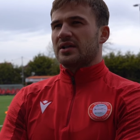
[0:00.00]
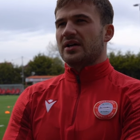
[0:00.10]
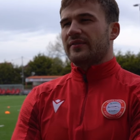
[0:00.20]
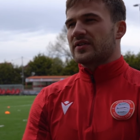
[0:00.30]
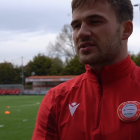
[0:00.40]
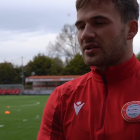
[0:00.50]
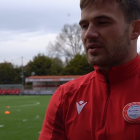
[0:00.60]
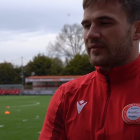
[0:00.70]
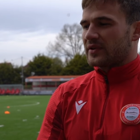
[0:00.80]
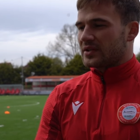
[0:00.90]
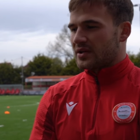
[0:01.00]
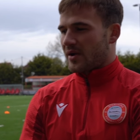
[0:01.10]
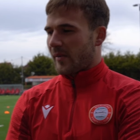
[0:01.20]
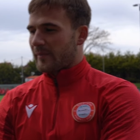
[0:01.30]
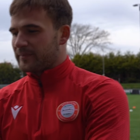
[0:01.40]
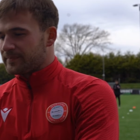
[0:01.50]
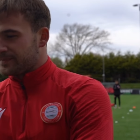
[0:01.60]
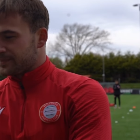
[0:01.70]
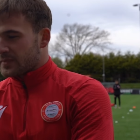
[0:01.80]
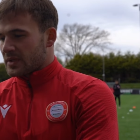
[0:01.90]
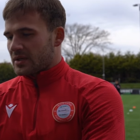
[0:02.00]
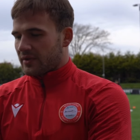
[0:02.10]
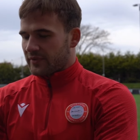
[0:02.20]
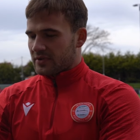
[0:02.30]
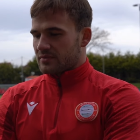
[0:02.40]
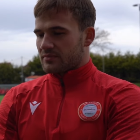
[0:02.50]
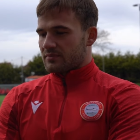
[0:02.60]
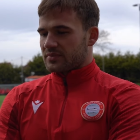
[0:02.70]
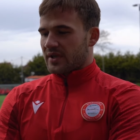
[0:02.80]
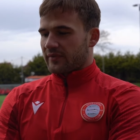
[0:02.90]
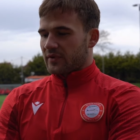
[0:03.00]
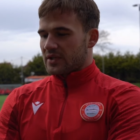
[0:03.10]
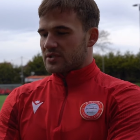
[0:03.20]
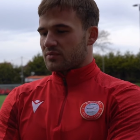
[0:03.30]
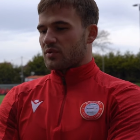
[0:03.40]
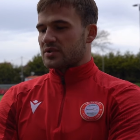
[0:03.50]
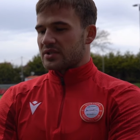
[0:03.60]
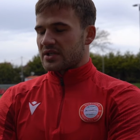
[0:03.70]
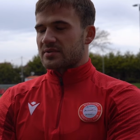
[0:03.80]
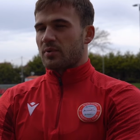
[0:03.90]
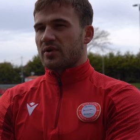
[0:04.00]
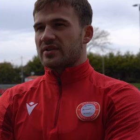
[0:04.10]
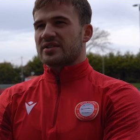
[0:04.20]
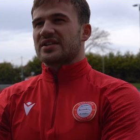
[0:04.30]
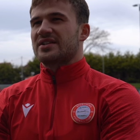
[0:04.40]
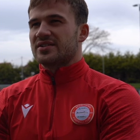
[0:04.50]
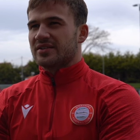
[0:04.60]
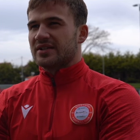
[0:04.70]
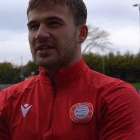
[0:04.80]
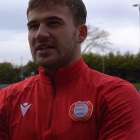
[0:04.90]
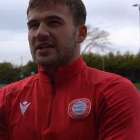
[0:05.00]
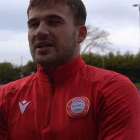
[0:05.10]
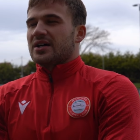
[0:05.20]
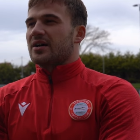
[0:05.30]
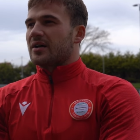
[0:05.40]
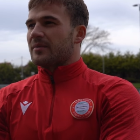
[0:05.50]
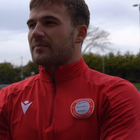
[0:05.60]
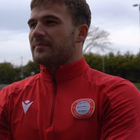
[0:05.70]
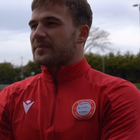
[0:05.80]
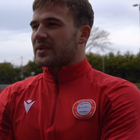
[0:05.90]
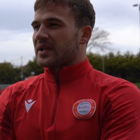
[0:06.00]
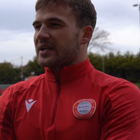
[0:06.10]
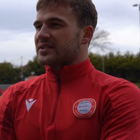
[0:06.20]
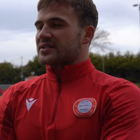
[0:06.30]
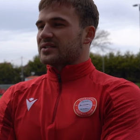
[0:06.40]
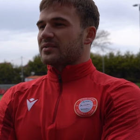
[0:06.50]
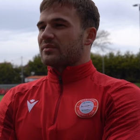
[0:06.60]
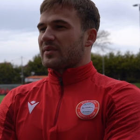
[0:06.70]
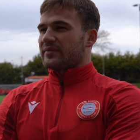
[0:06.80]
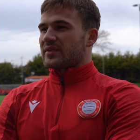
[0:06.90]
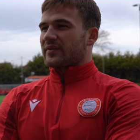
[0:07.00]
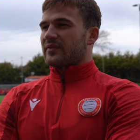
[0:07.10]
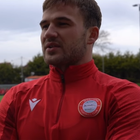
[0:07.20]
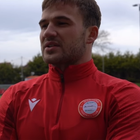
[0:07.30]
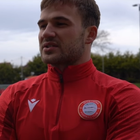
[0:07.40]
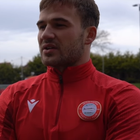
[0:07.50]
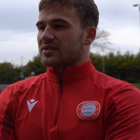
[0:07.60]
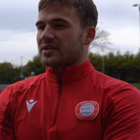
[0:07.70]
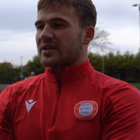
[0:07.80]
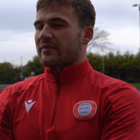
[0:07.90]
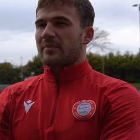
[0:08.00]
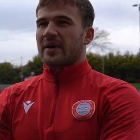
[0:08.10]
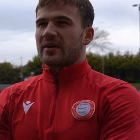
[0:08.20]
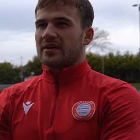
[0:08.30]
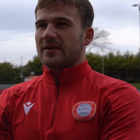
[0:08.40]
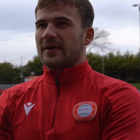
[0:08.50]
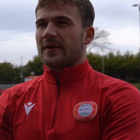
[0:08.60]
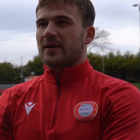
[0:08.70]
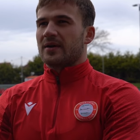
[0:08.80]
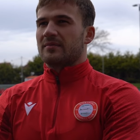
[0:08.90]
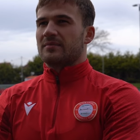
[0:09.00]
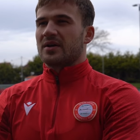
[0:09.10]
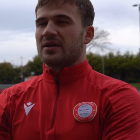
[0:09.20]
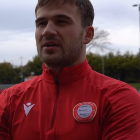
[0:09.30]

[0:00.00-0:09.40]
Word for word: Yeah, I think so. I think um, I think definitely towards this point of the season, um, the lads, we've definitely stuck together better. Um,